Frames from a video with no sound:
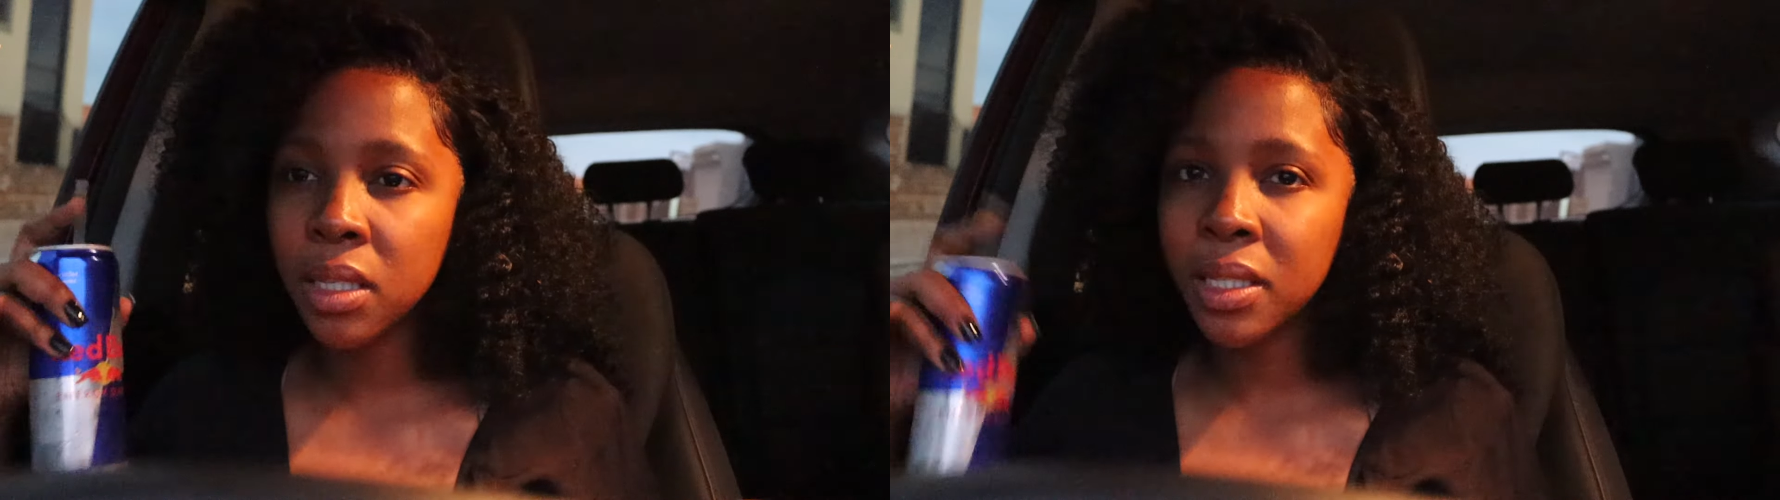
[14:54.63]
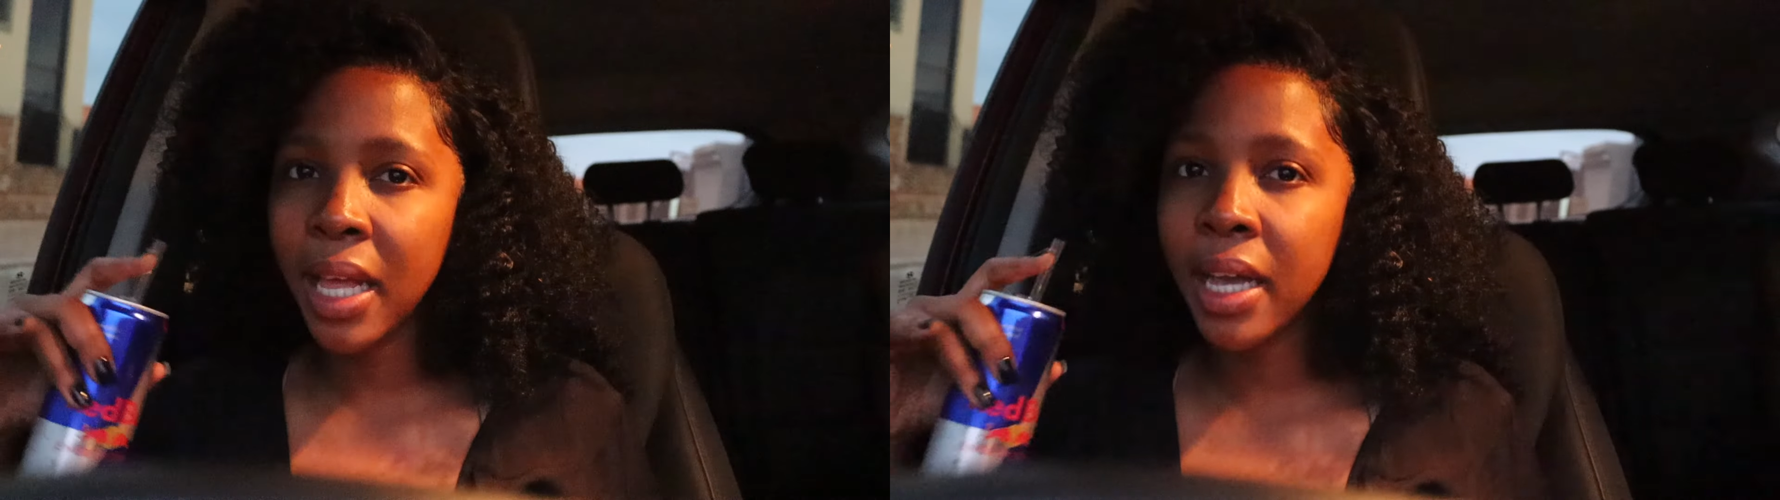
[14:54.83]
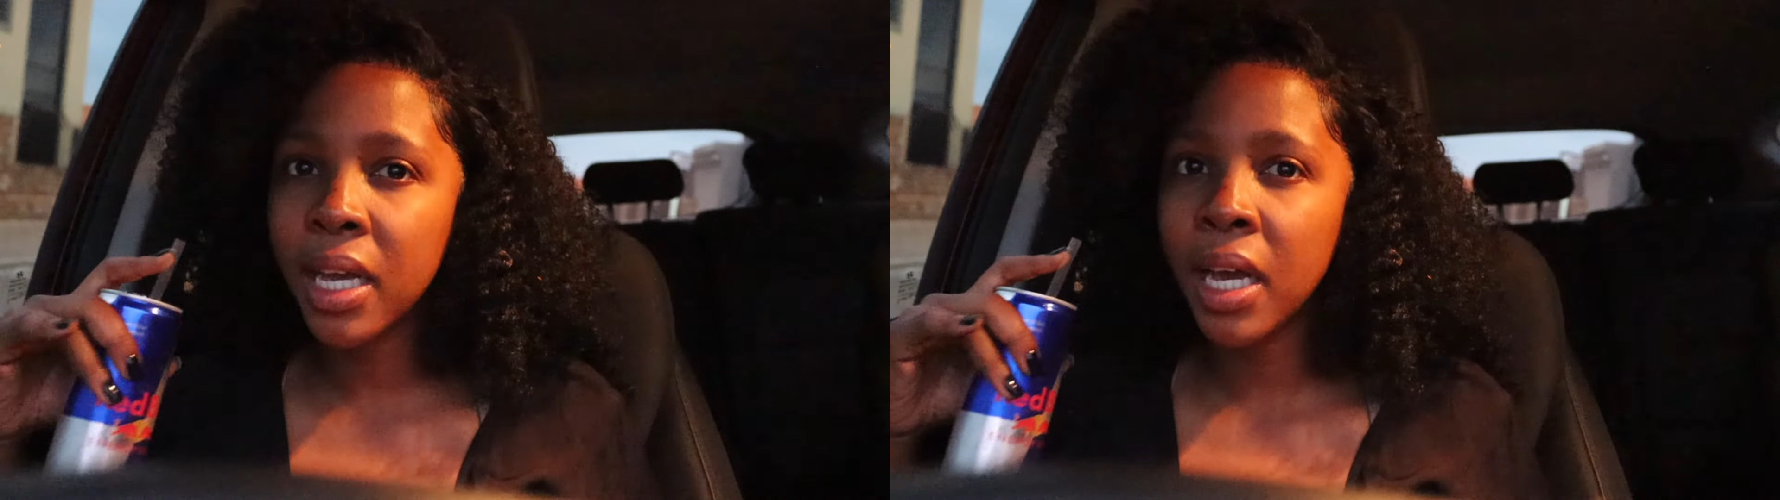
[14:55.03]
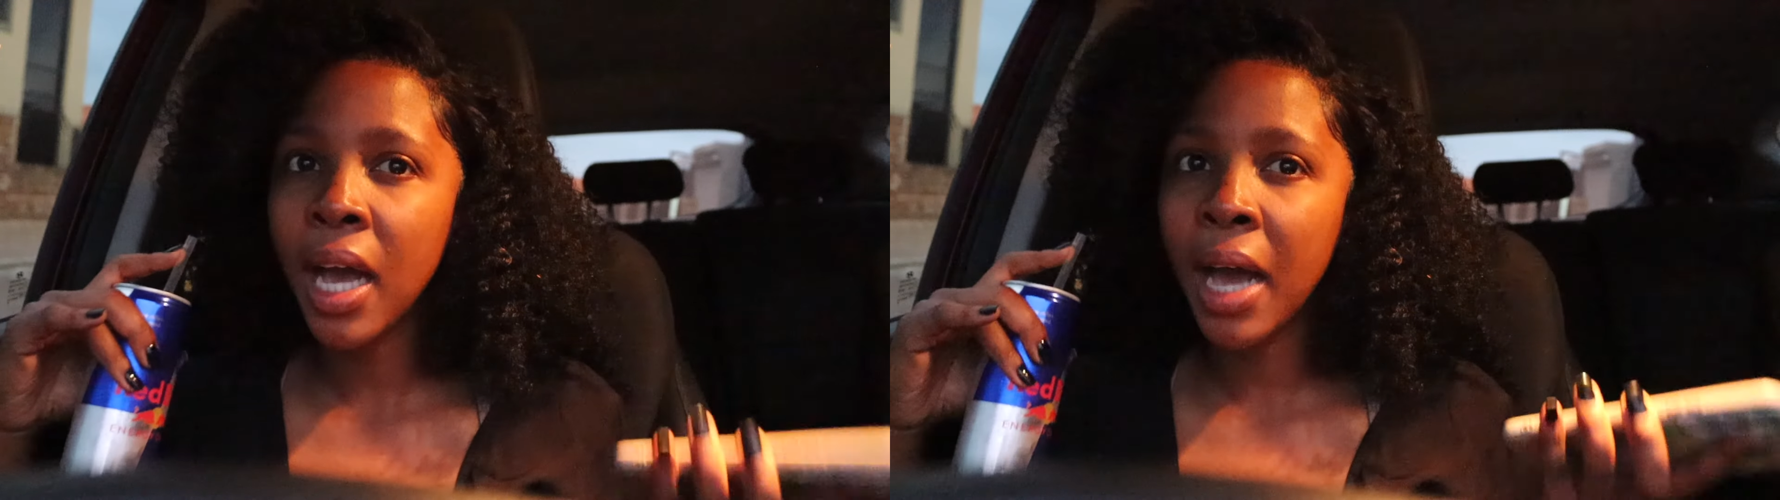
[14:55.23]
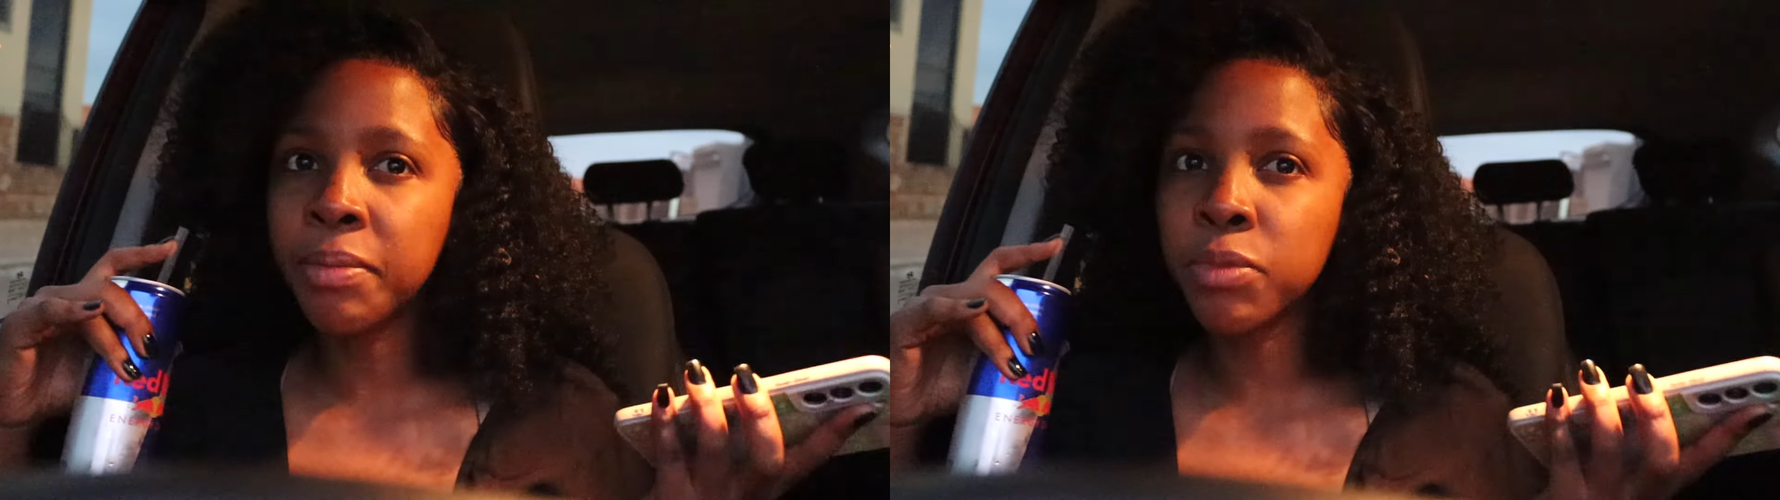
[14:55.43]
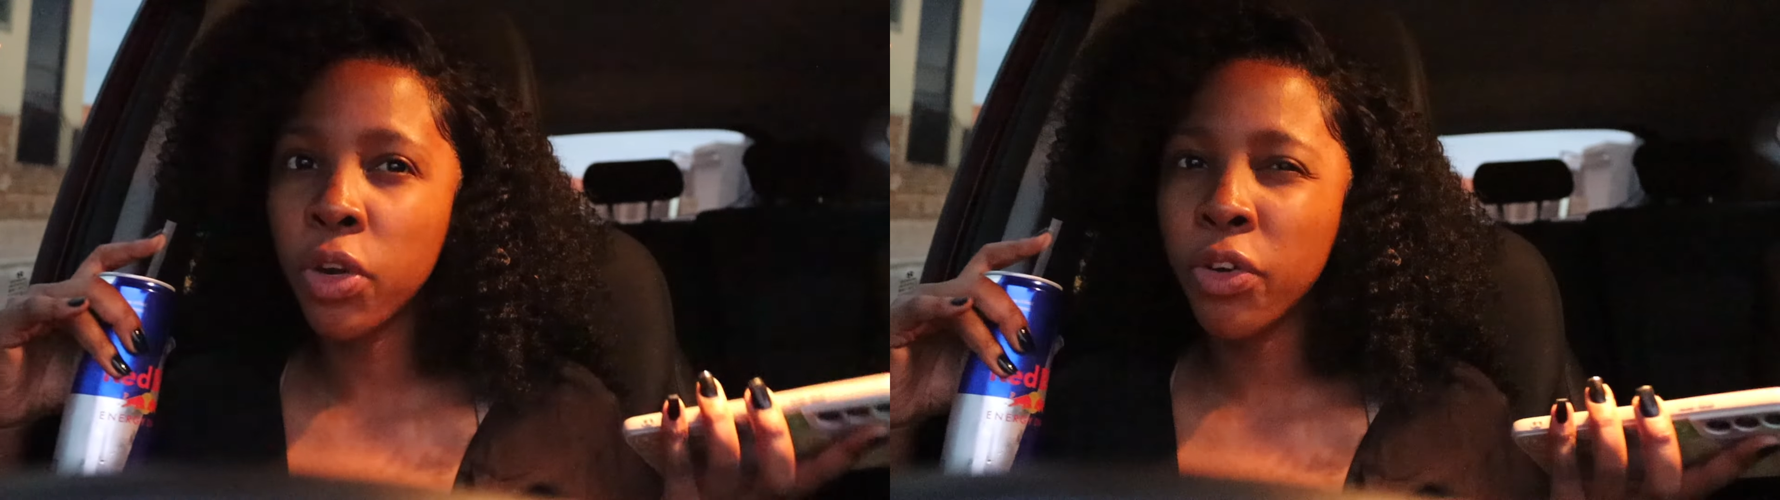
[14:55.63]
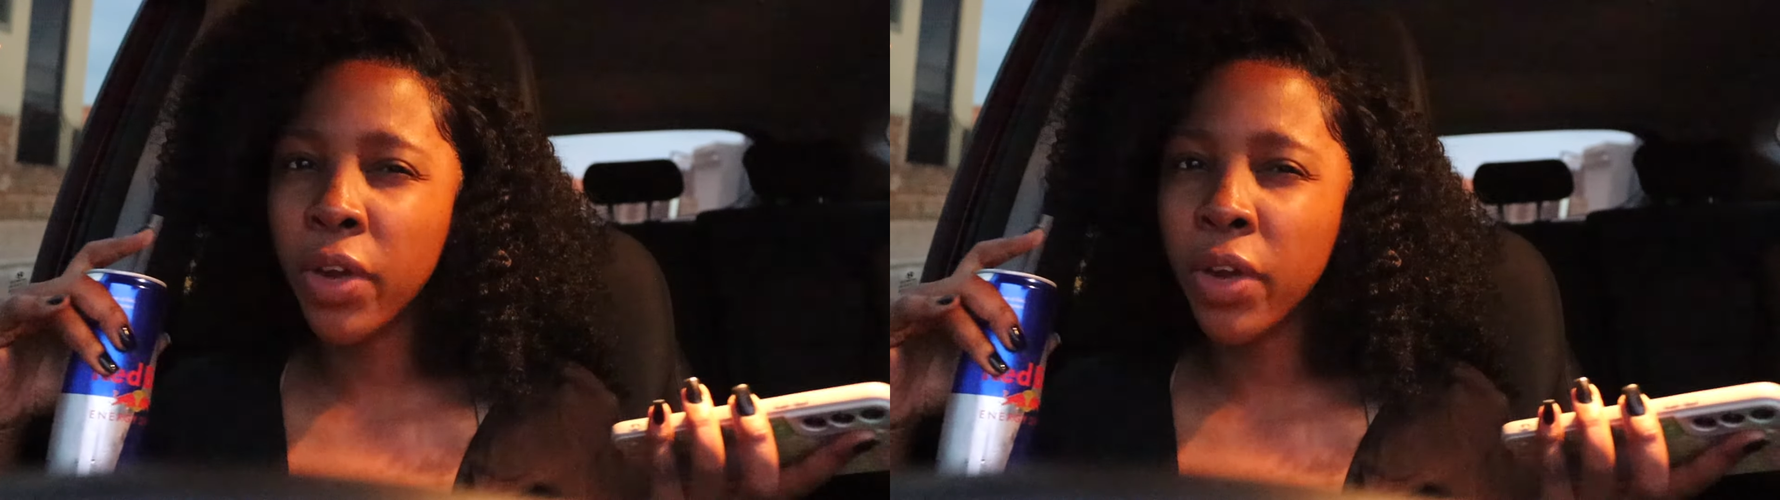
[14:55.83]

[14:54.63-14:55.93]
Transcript: It's like I'm not